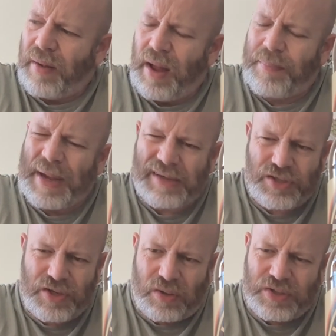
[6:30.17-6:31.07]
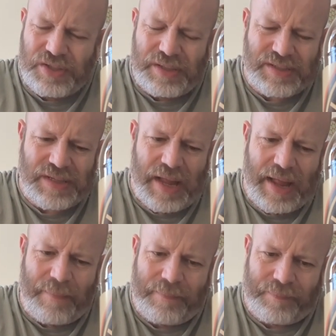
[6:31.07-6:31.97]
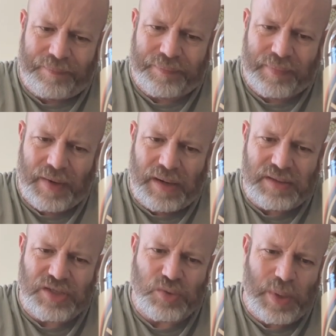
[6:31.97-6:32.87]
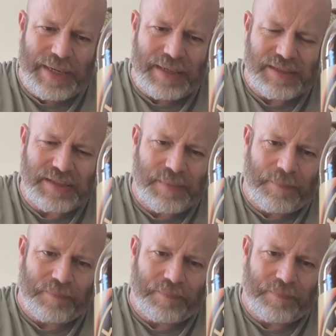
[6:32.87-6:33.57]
a butterscotchness there, a sweetness.